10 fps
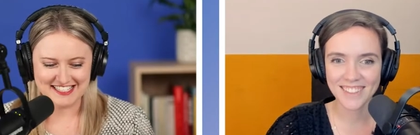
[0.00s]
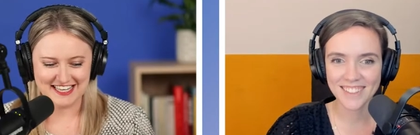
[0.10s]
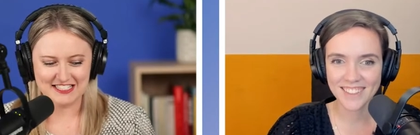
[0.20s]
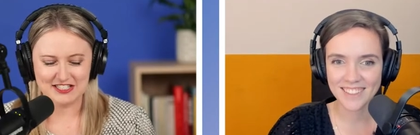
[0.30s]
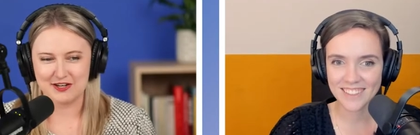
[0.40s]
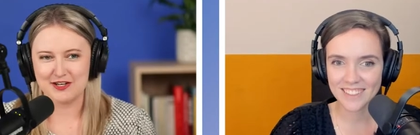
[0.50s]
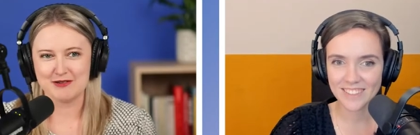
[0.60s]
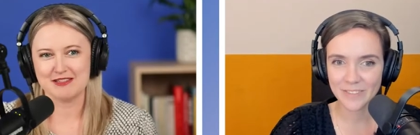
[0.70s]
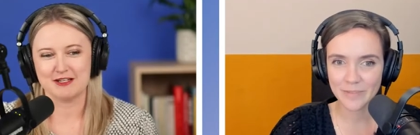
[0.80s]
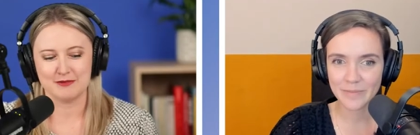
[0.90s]
Speaker 1: to get to know
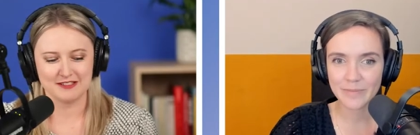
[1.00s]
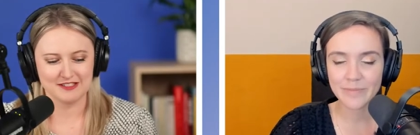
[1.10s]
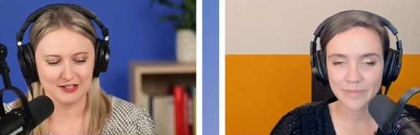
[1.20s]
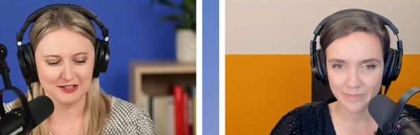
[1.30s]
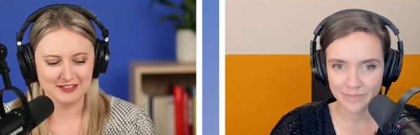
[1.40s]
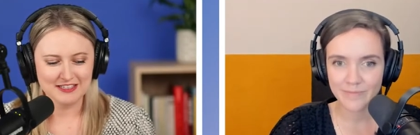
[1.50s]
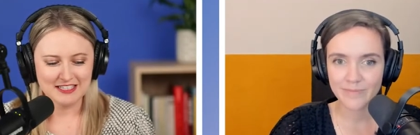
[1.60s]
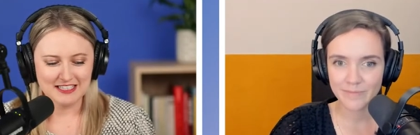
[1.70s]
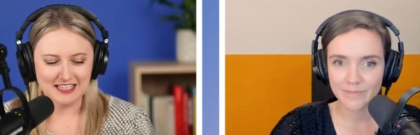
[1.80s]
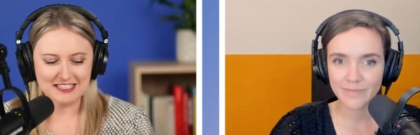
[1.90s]
you a little bit. So
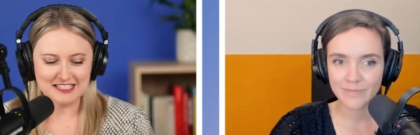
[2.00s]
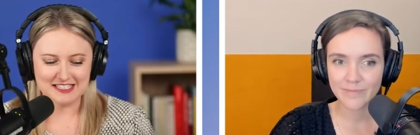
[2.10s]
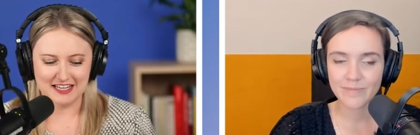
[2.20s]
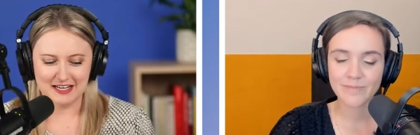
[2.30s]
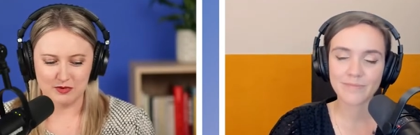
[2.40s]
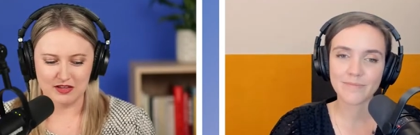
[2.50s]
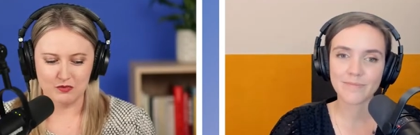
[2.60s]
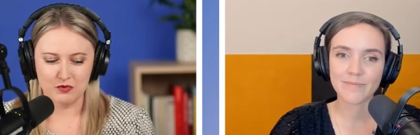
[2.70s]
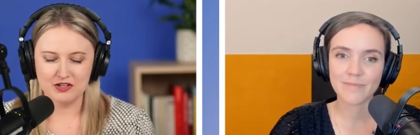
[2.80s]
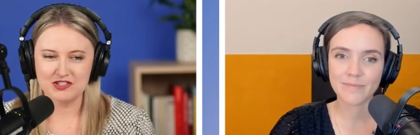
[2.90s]
let's start
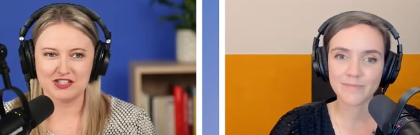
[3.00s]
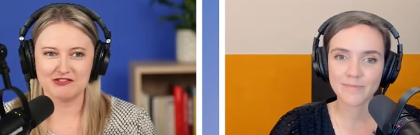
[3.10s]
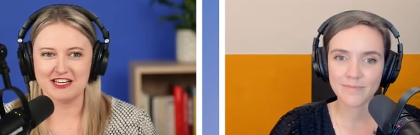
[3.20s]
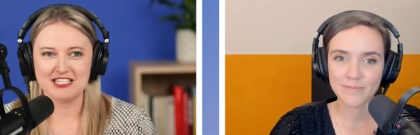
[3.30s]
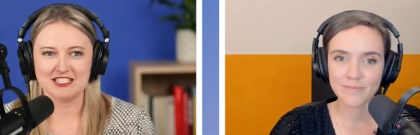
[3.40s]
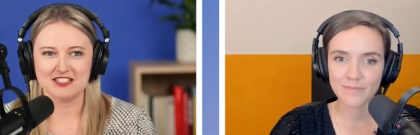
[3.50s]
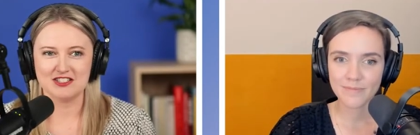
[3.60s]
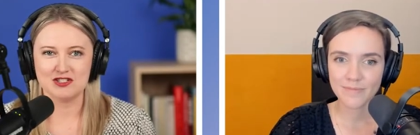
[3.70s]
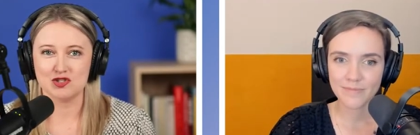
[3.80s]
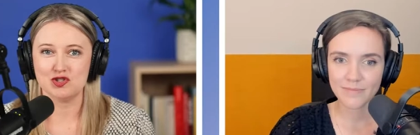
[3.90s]
with what
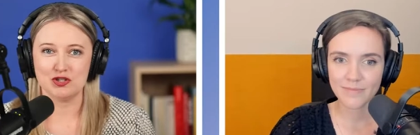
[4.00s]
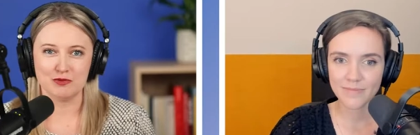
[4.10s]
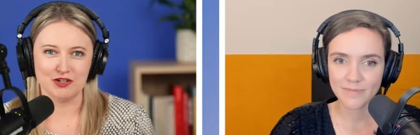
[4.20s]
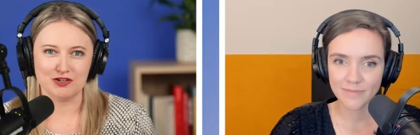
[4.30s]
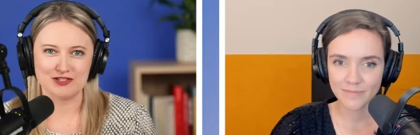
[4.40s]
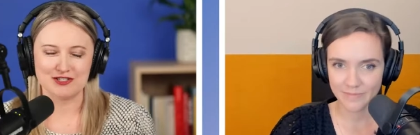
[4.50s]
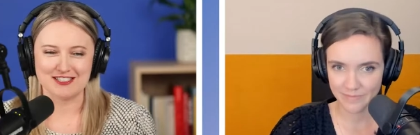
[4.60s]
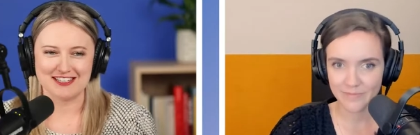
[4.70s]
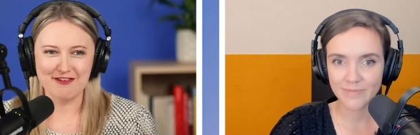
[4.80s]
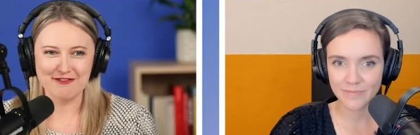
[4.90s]
generation do you belong to,
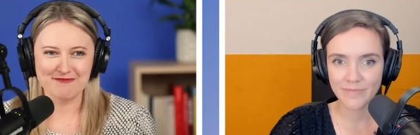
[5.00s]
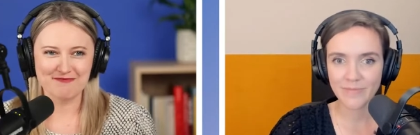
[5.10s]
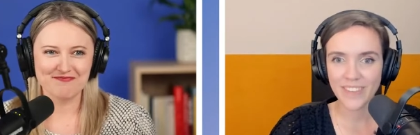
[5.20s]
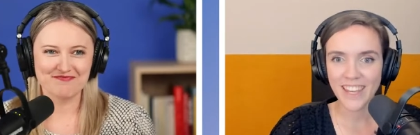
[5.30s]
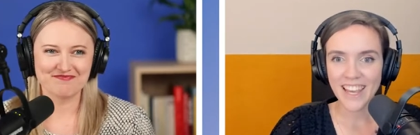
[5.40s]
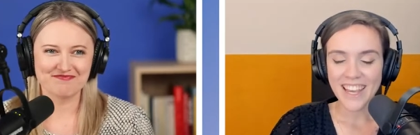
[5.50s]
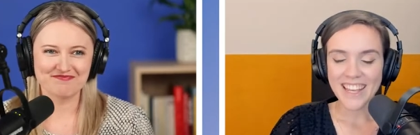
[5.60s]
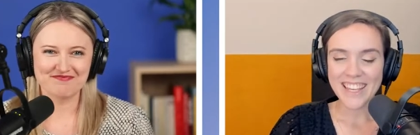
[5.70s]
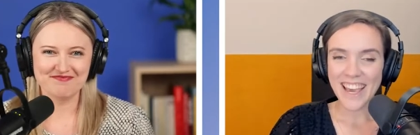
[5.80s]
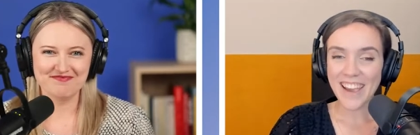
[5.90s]
Steph?
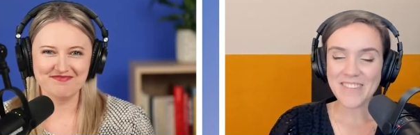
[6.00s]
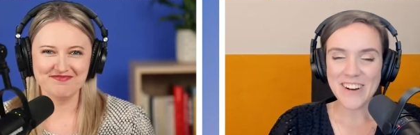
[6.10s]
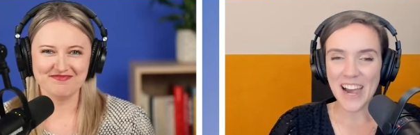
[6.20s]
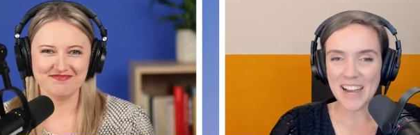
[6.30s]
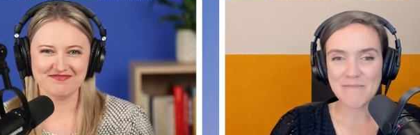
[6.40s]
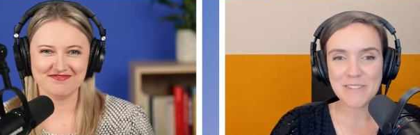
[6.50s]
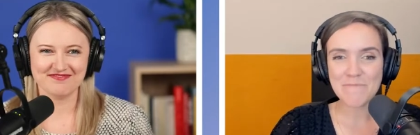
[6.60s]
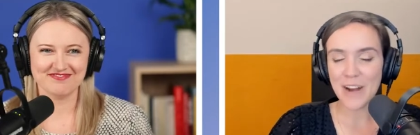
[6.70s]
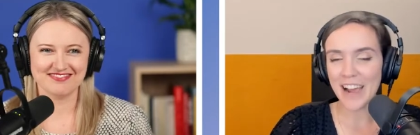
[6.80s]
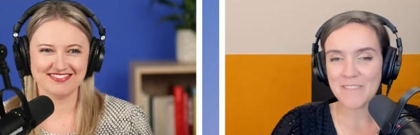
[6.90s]
Speaker 2: Yeah, well, I'm
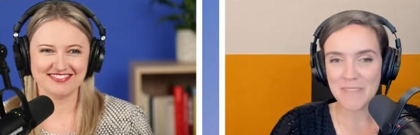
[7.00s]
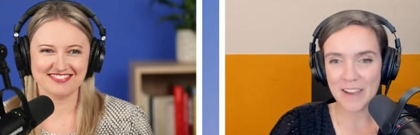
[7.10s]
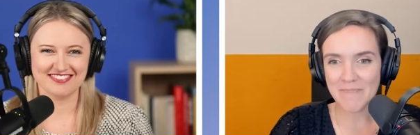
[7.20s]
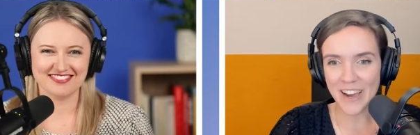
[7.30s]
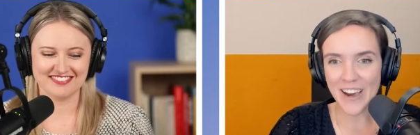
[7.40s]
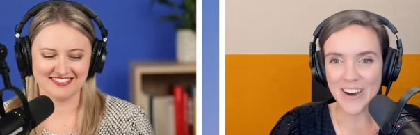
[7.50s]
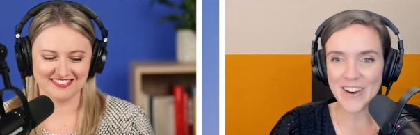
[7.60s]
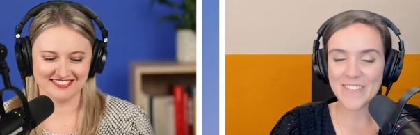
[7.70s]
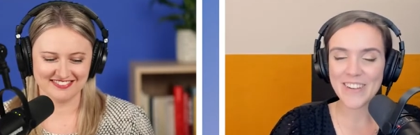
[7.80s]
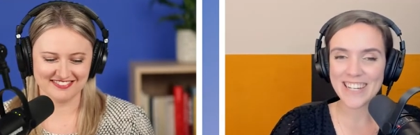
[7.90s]
a proud member
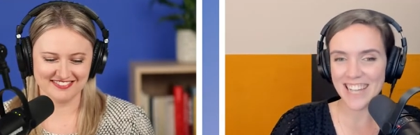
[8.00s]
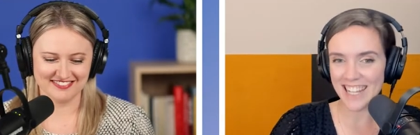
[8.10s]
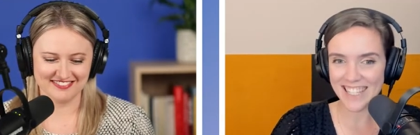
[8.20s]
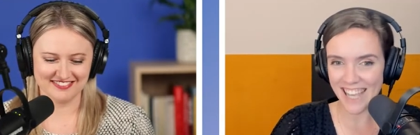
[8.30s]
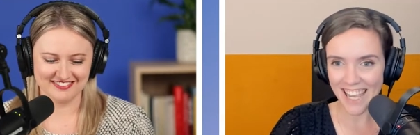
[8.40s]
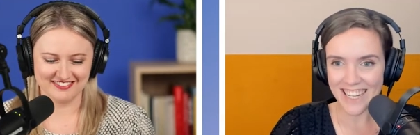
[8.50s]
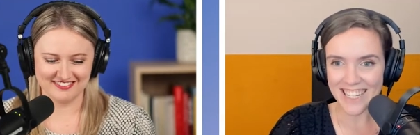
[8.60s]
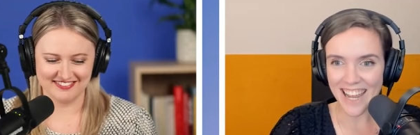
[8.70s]
of Gen Z,